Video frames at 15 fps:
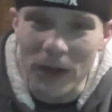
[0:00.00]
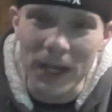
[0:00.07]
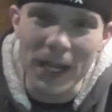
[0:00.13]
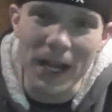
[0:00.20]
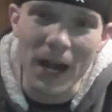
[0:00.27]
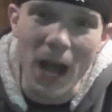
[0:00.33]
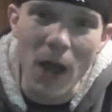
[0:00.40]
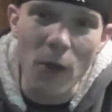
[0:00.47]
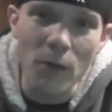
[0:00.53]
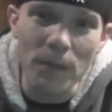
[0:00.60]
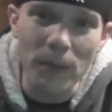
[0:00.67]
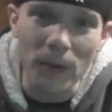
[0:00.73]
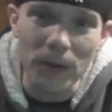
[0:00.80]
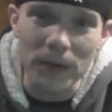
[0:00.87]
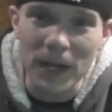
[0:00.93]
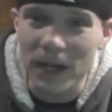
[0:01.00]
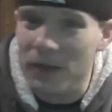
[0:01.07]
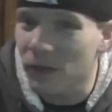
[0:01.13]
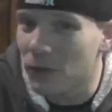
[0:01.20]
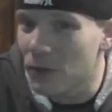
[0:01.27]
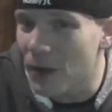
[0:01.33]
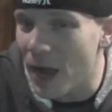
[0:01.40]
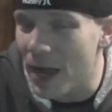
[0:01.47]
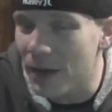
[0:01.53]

know, again, how important that is to you,